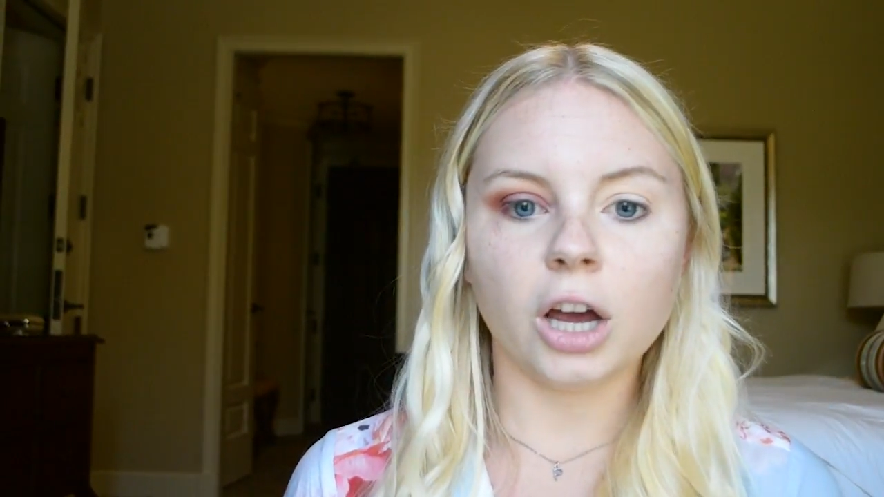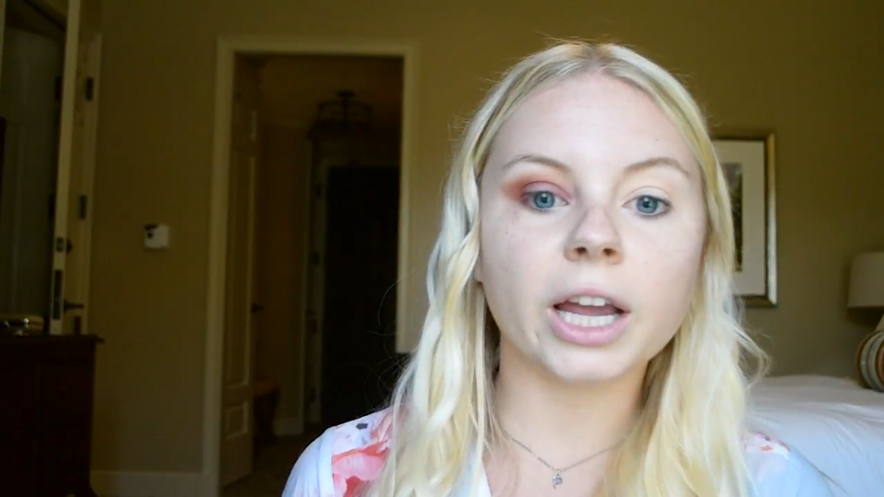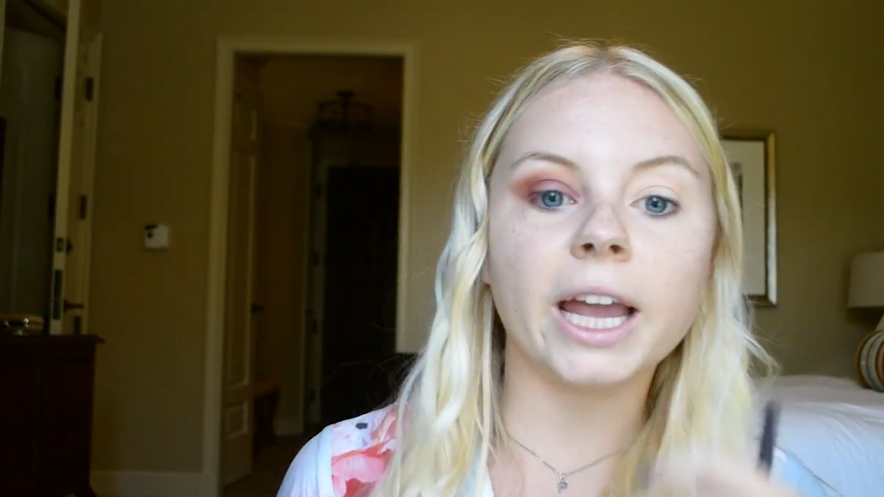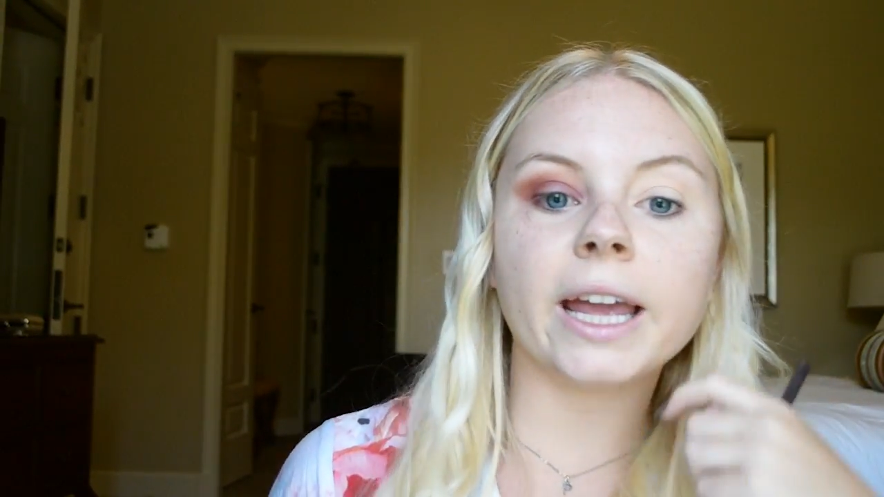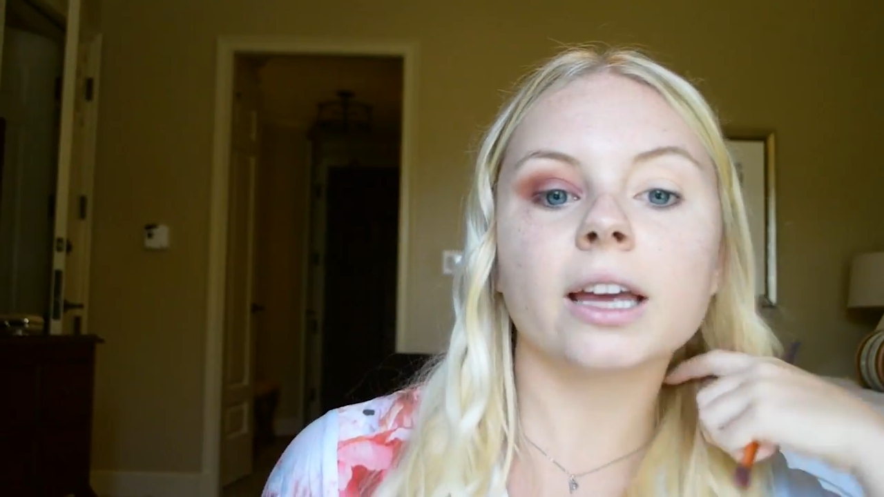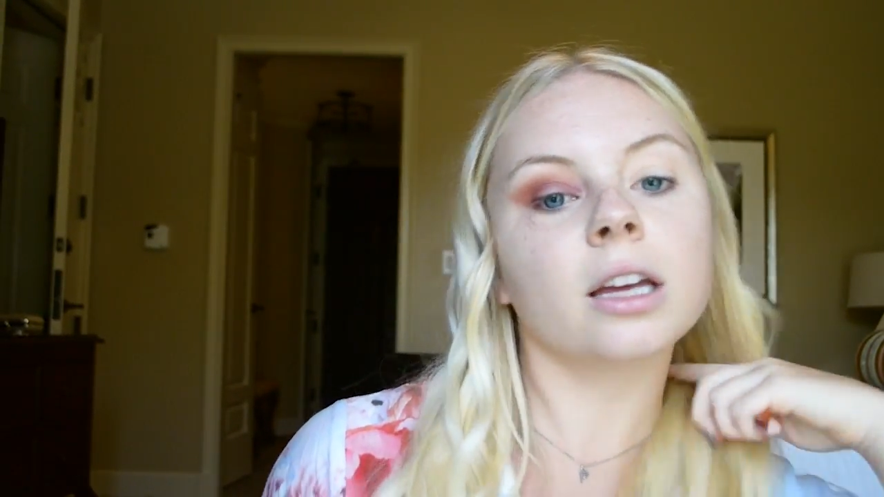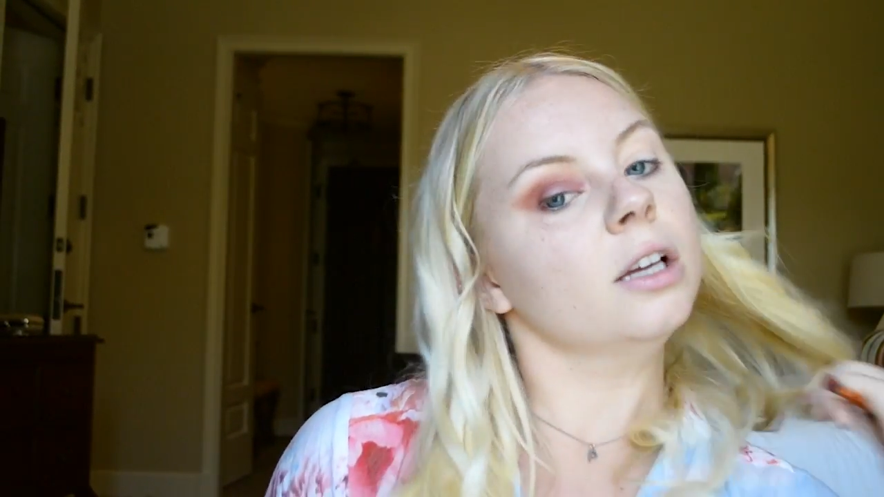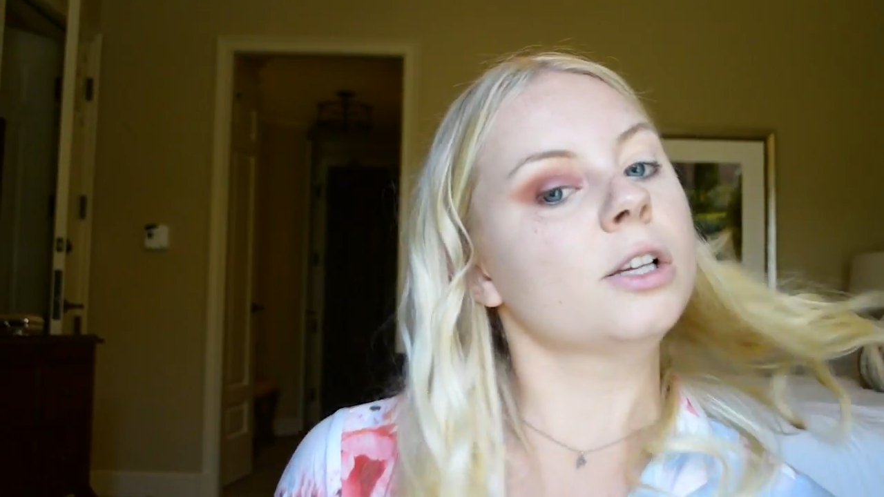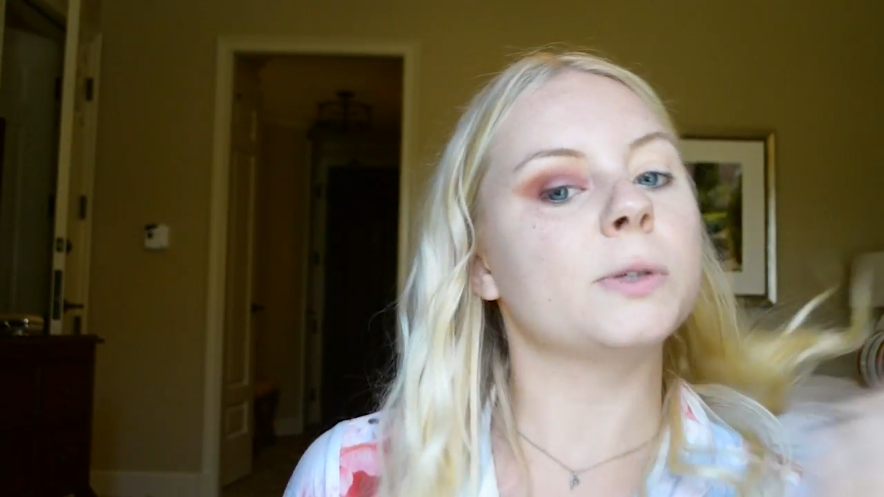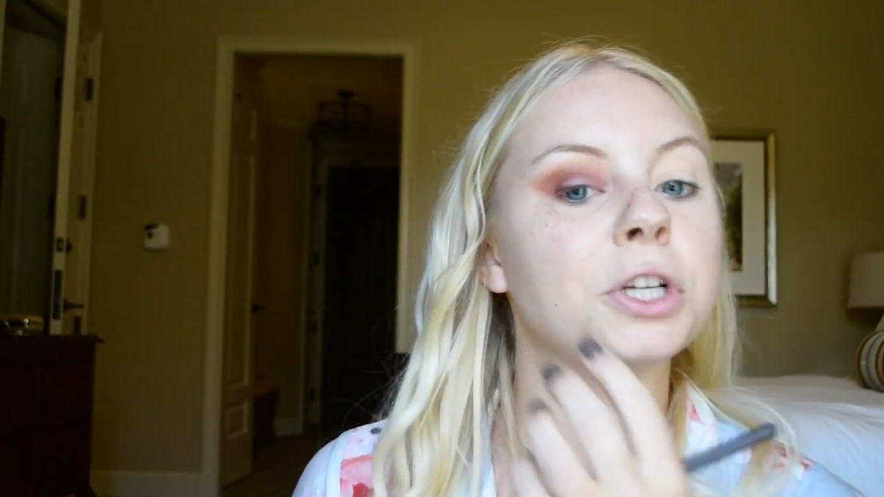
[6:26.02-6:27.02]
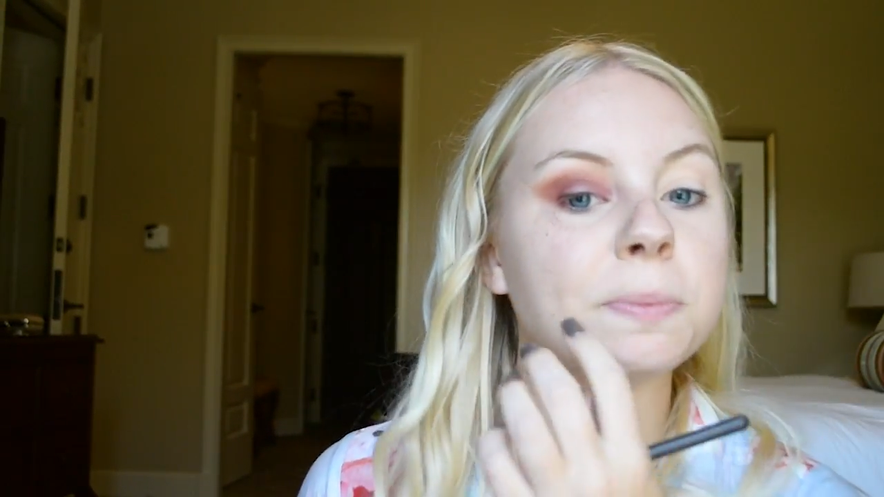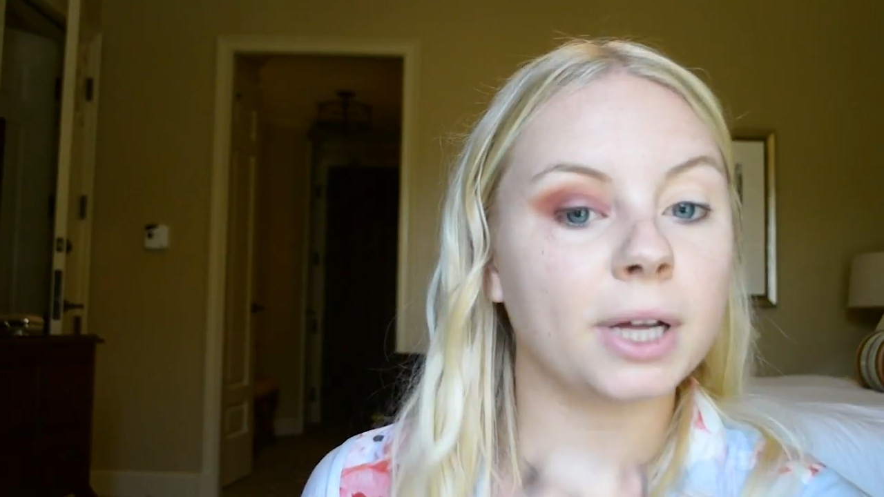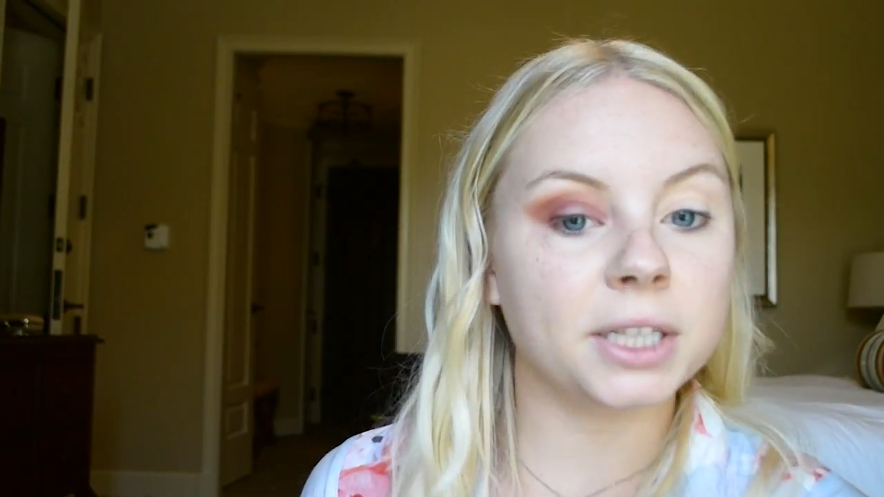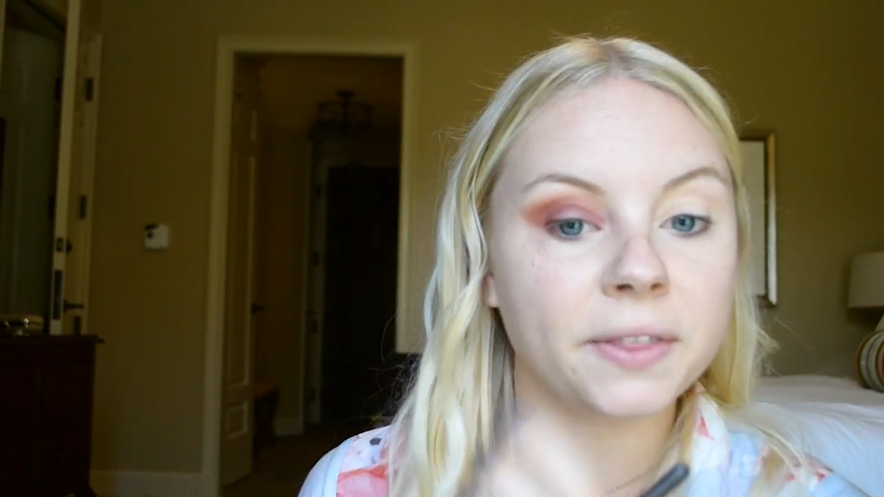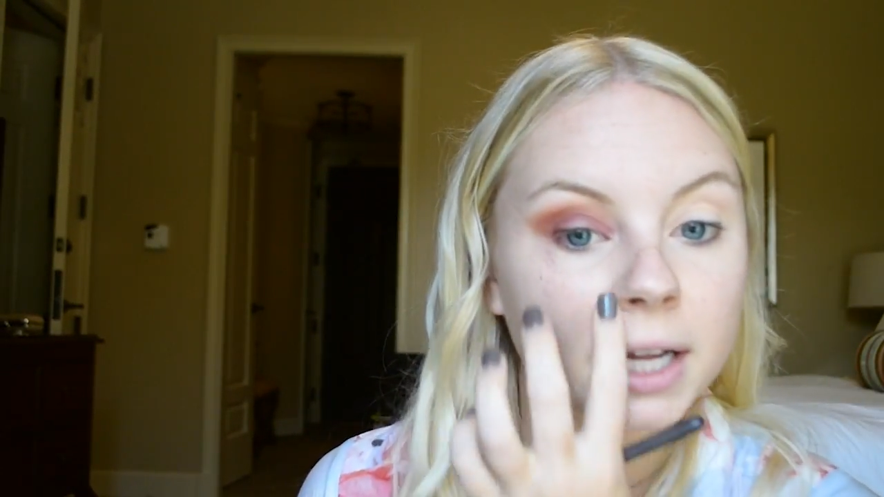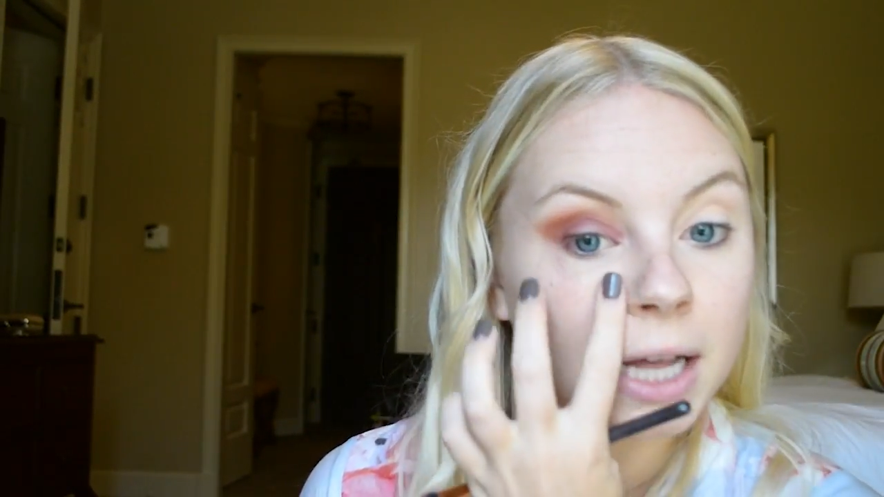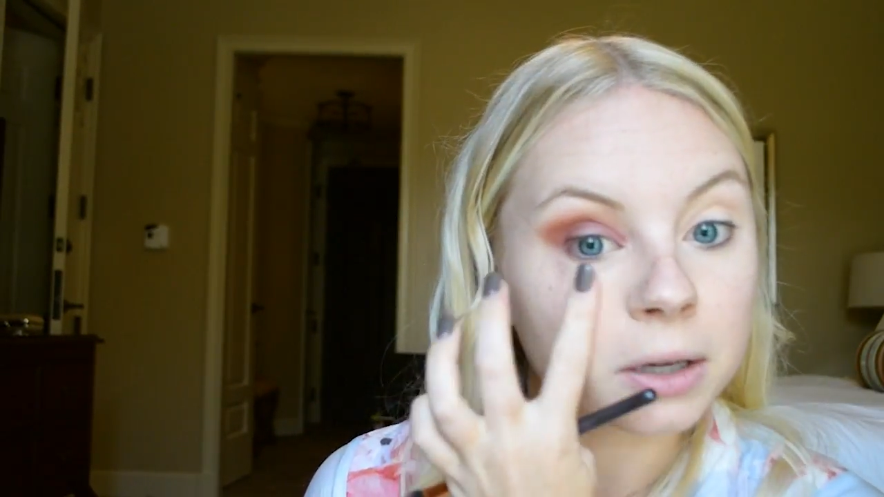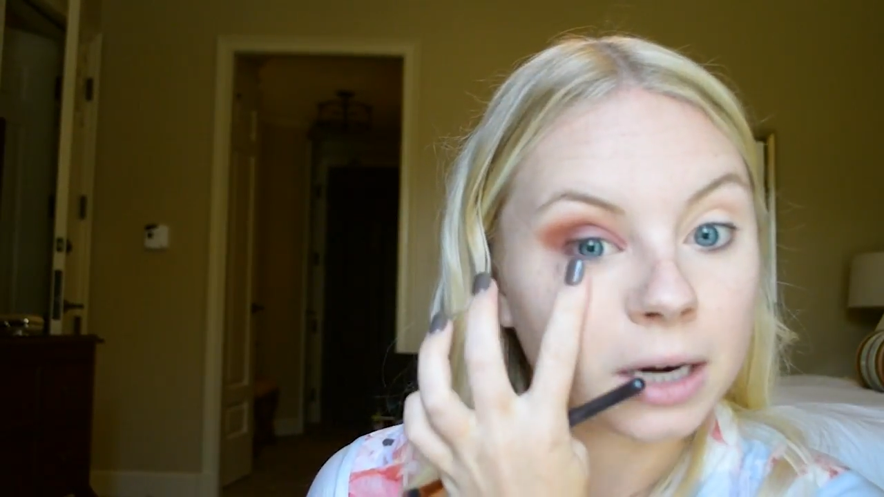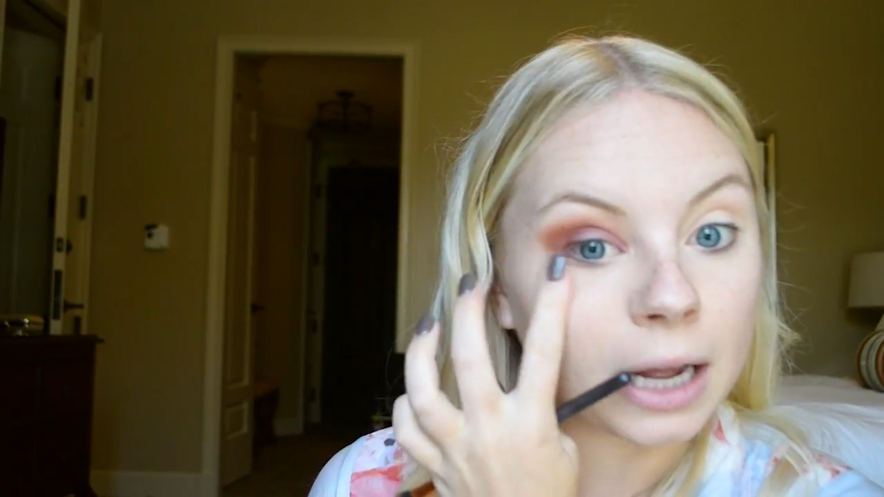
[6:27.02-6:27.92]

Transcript: Okay, so I just blended that color